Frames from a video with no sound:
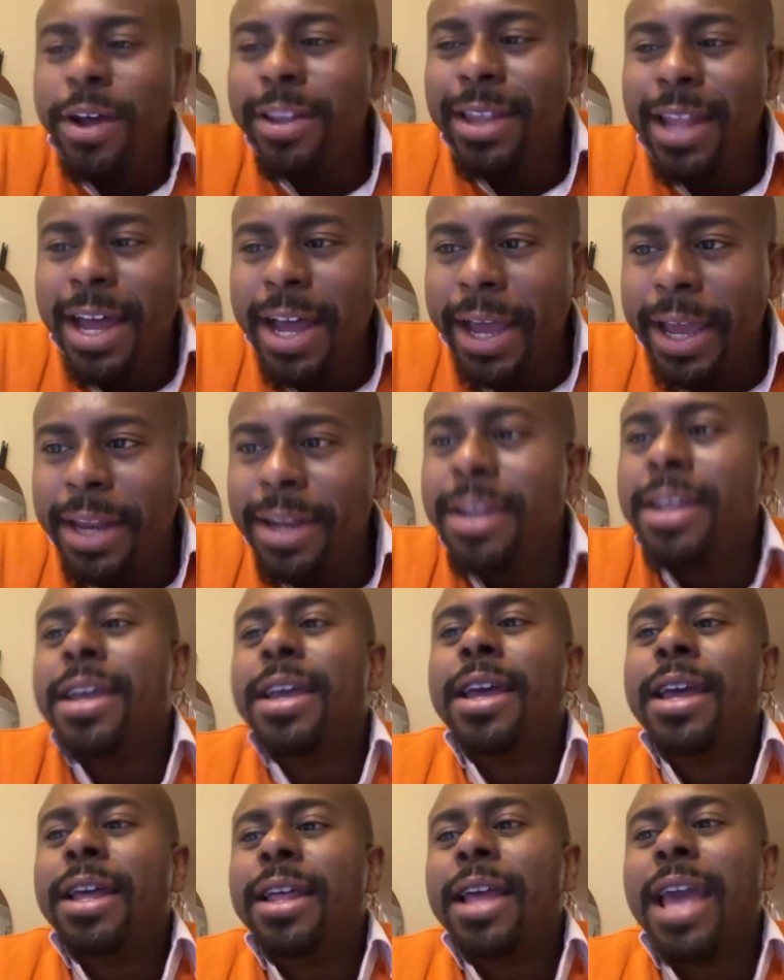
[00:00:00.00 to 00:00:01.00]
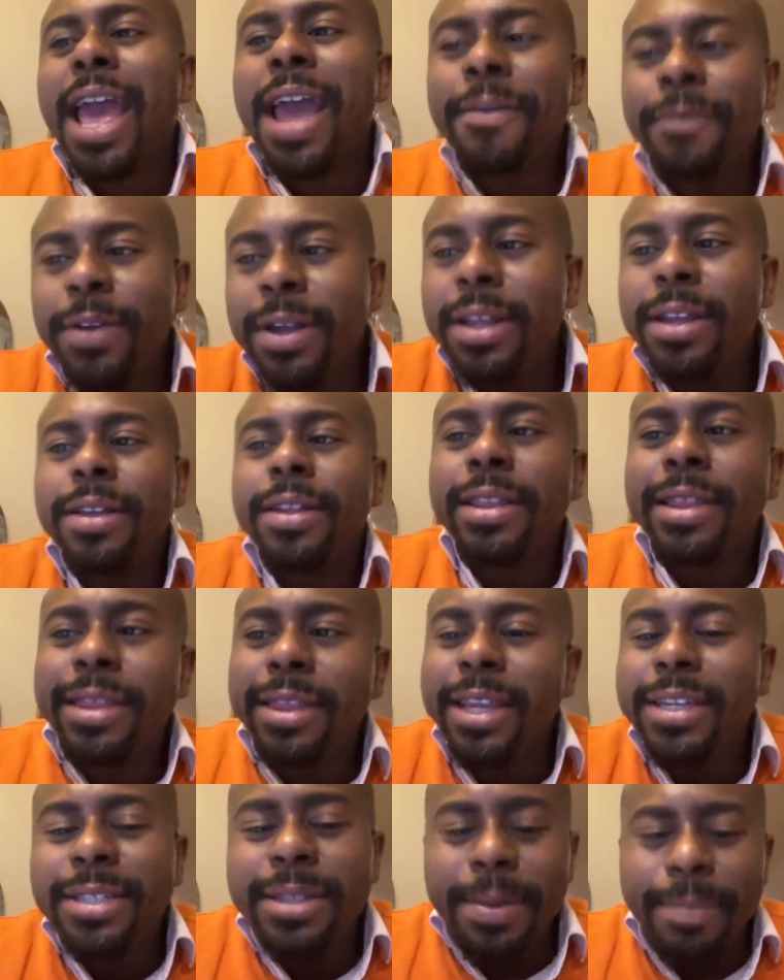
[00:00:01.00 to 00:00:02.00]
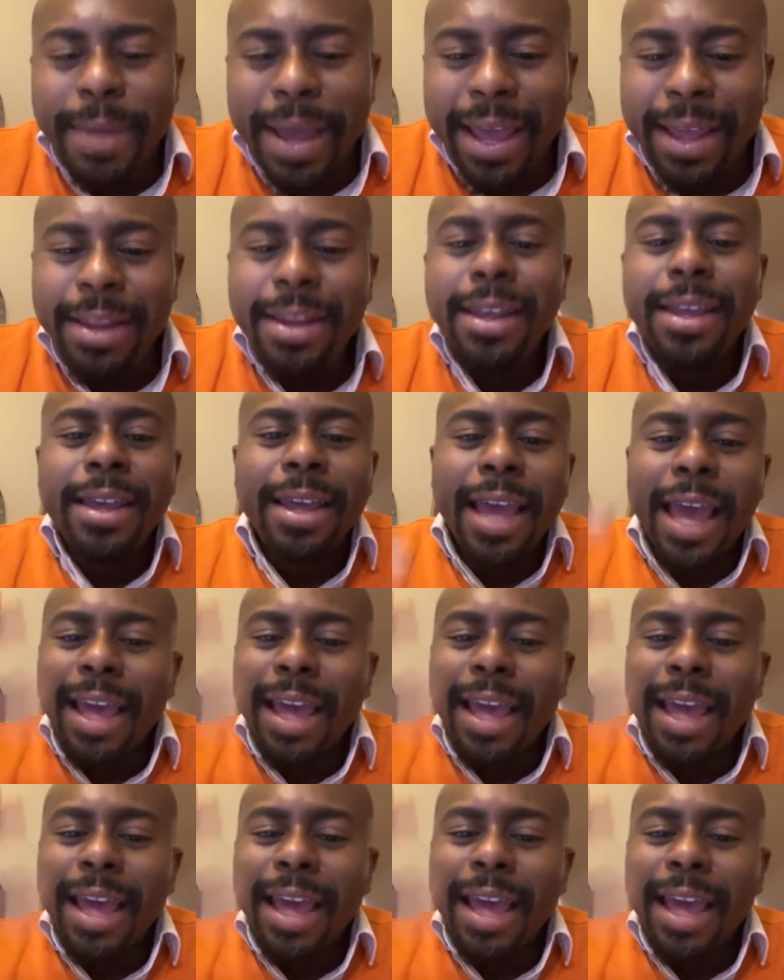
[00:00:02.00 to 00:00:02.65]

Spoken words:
online. Listen, man.